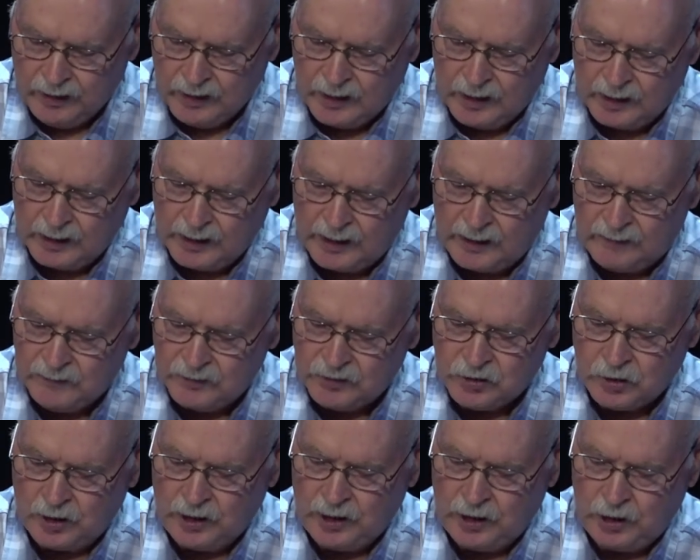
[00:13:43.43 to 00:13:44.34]
and gave
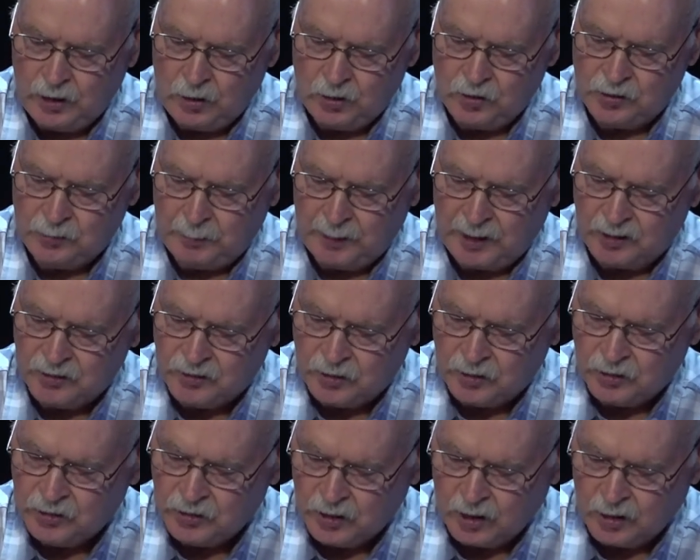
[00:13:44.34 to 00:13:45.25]
us a huge
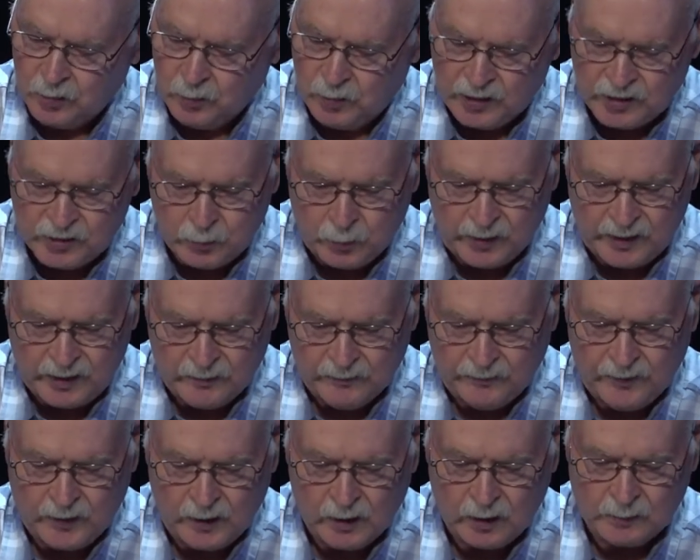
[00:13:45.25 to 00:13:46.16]
basis on which we
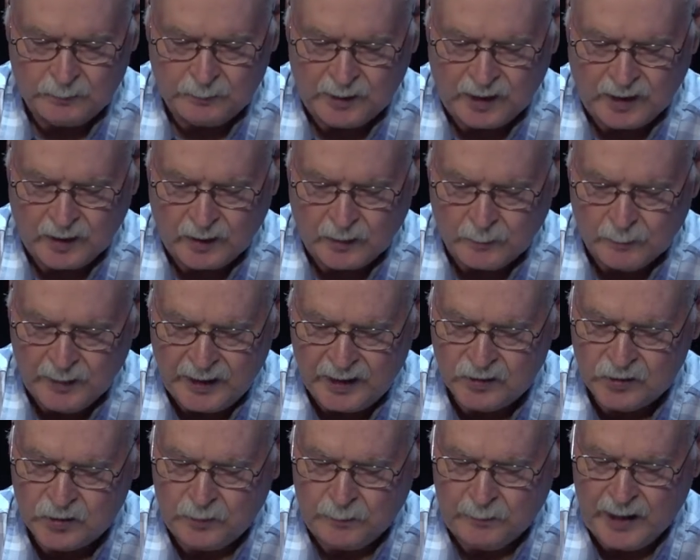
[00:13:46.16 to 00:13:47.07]
developed an
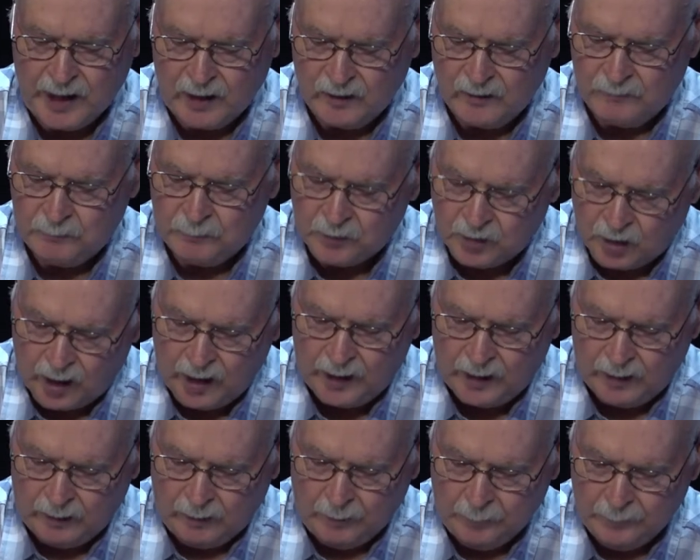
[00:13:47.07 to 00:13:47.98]
immense amount of
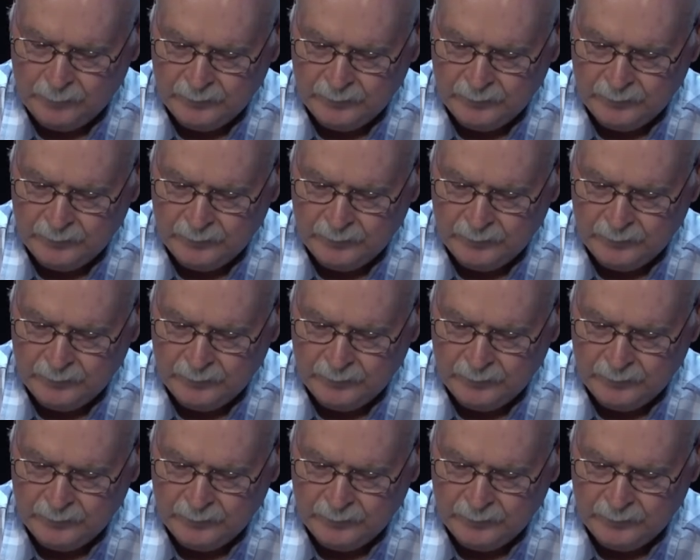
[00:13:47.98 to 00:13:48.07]
pride.